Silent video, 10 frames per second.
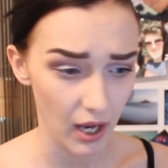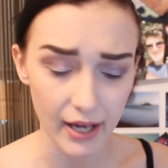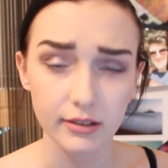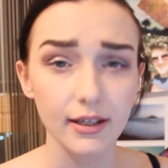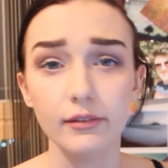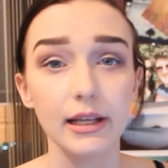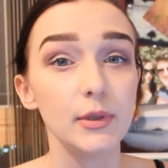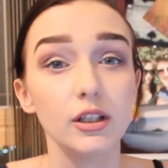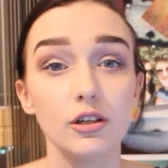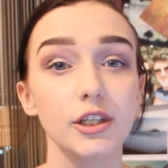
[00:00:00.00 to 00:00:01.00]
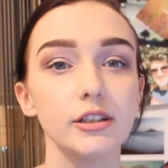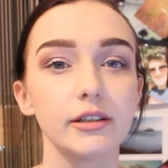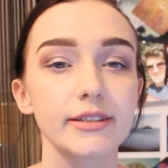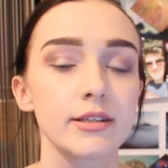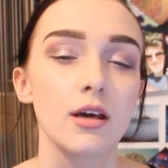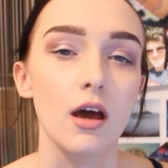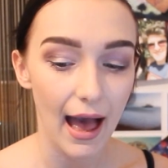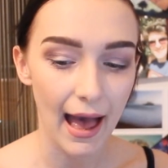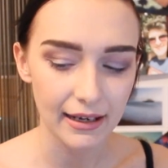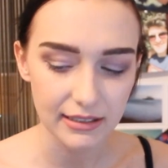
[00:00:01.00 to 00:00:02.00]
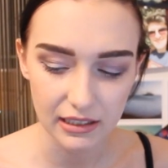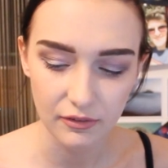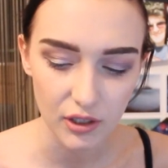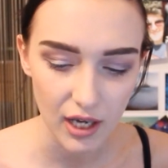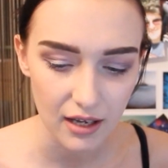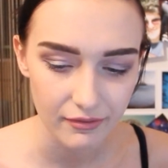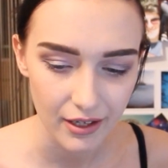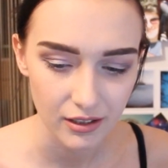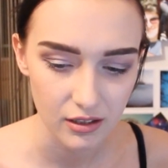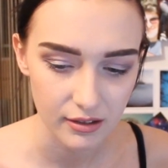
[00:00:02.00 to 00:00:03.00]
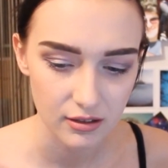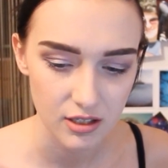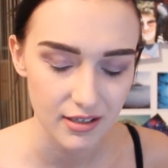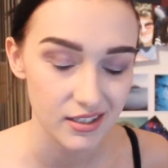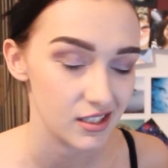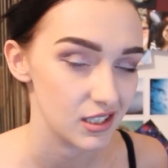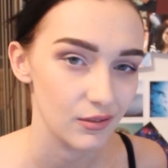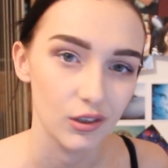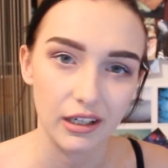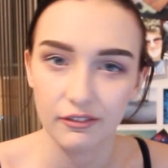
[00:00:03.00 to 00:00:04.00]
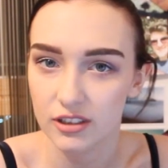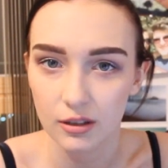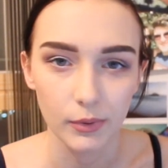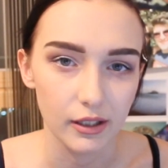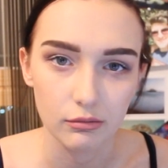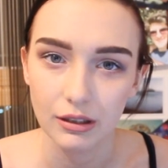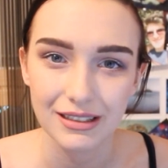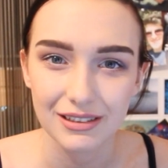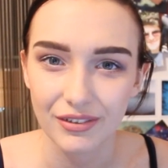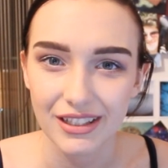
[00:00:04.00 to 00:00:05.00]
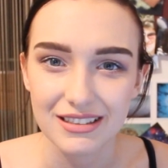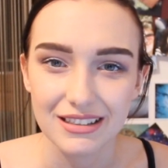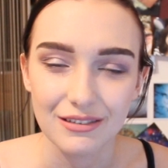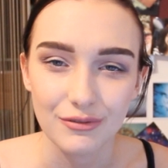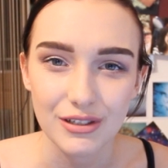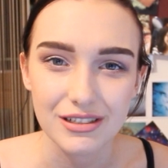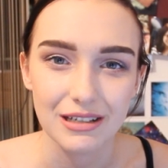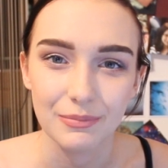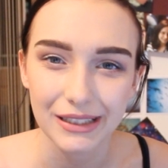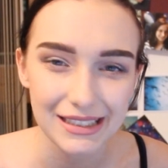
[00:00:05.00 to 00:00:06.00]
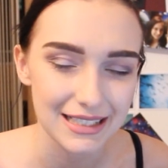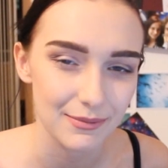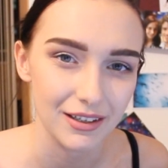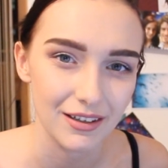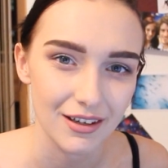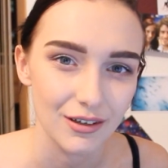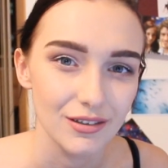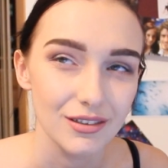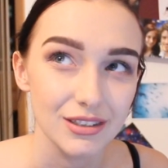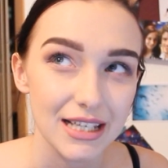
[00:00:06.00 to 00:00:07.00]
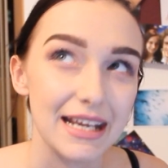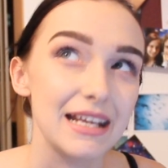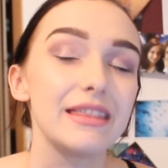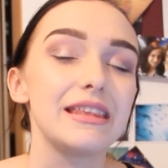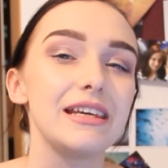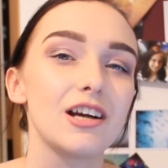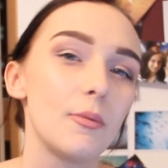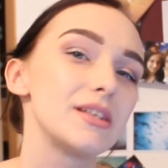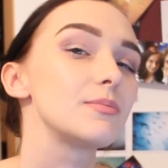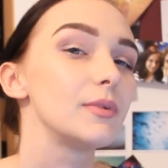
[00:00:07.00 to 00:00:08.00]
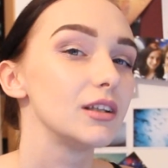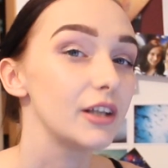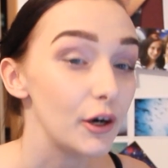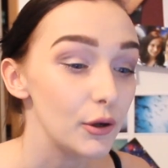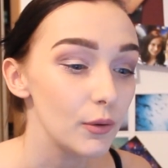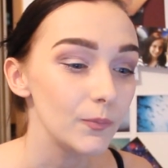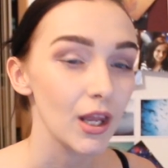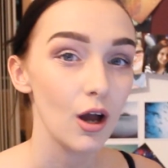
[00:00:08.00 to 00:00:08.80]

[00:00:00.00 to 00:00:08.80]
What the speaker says: I don't know, let me know your thoughts. And if you have any other suggestions for kind of Tumblr related videos in the future, please let me know those in the comments below.